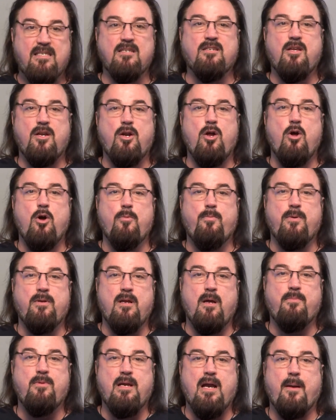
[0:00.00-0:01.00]
is going to open
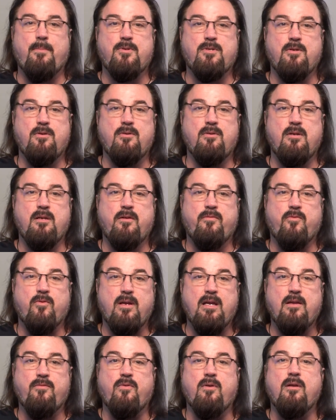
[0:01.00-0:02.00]
up the opportunity for
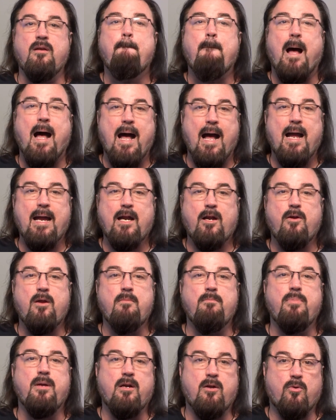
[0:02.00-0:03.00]
even higher
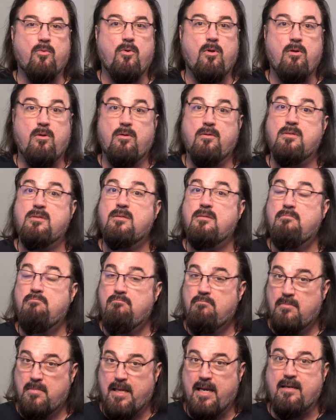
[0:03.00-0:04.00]
and bigger roles
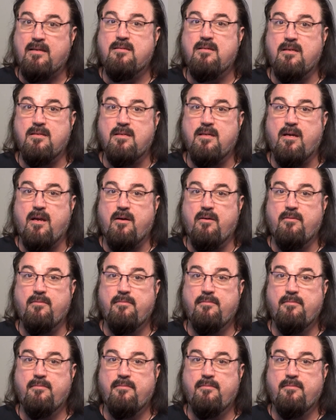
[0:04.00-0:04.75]
like CTO.